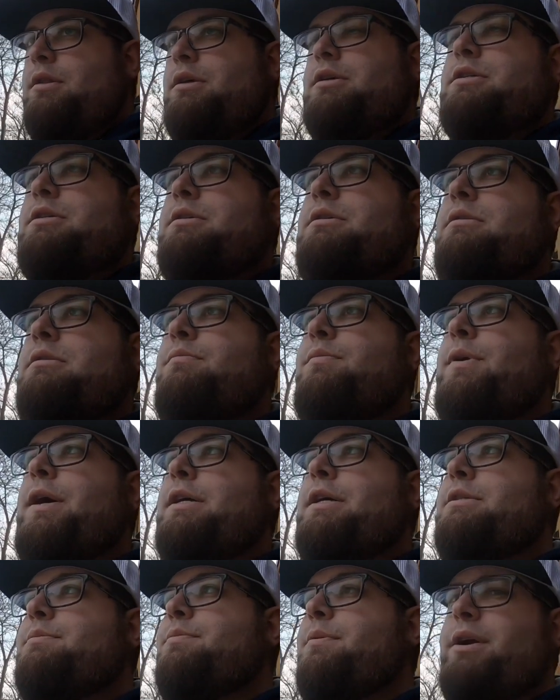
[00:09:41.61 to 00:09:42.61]
This
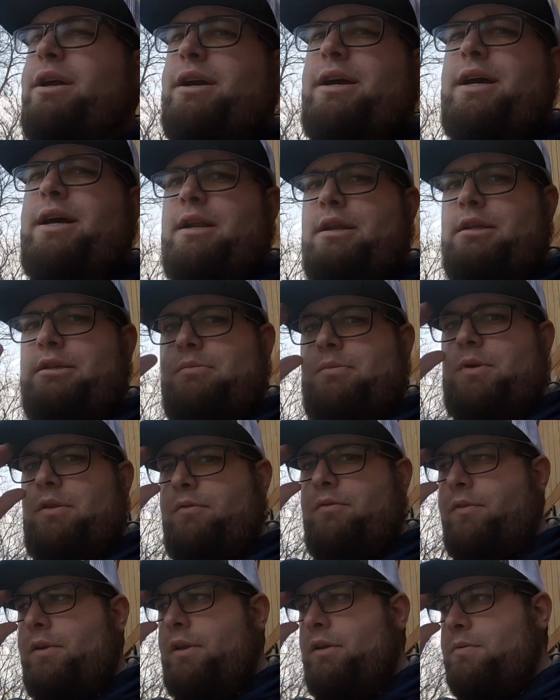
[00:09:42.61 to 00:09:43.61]
past spring I had some
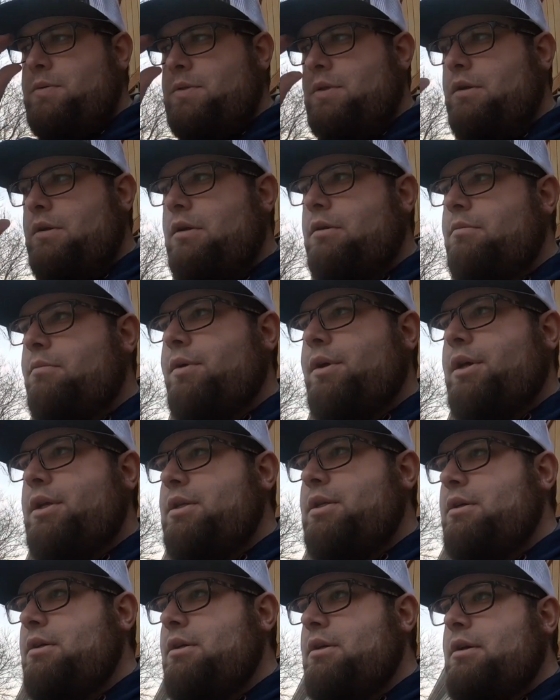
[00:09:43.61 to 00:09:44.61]
other videos on it,
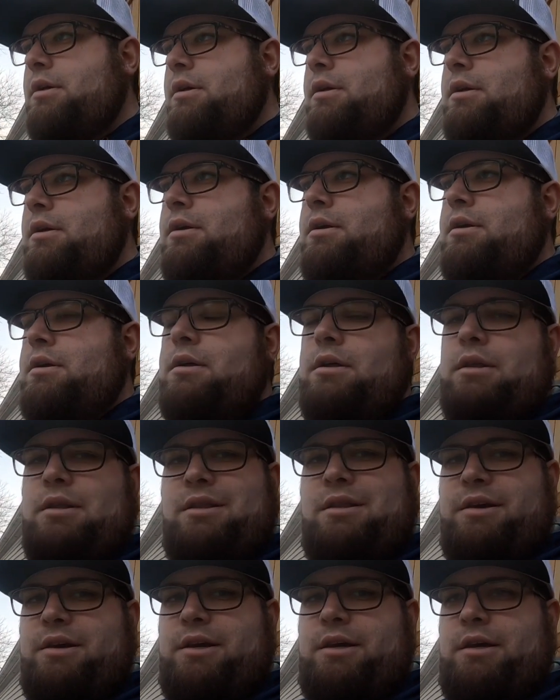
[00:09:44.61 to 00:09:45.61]
but
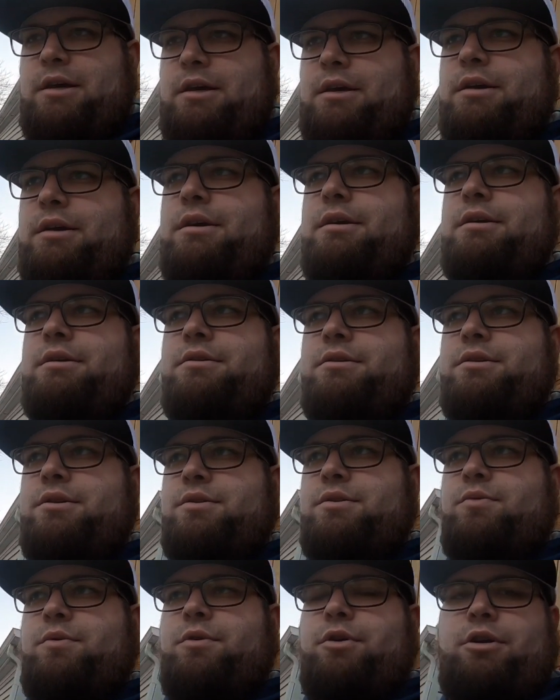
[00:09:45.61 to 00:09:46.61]
they
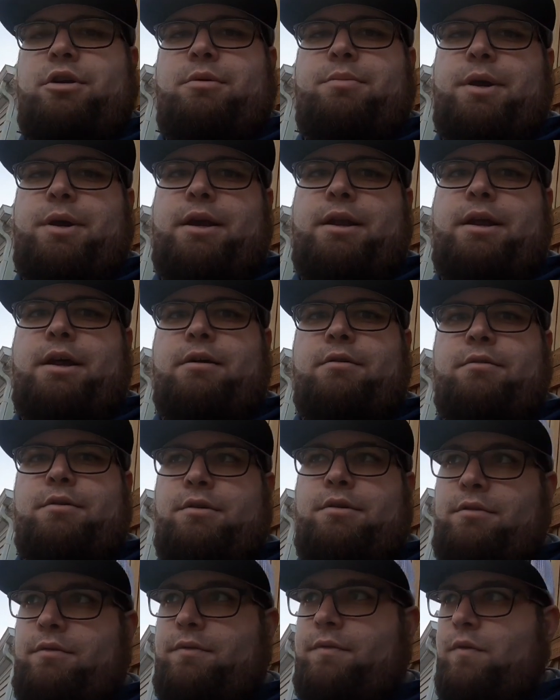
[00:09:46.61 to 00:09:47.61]
just weren't going to pan
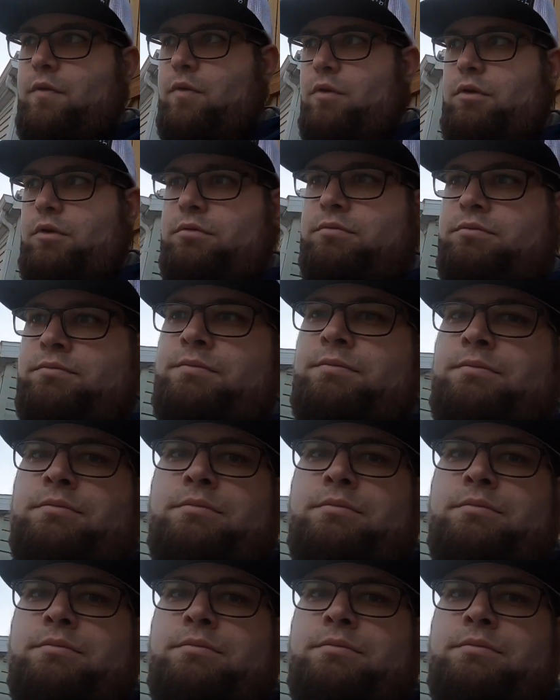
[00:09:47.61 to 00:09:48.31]
out for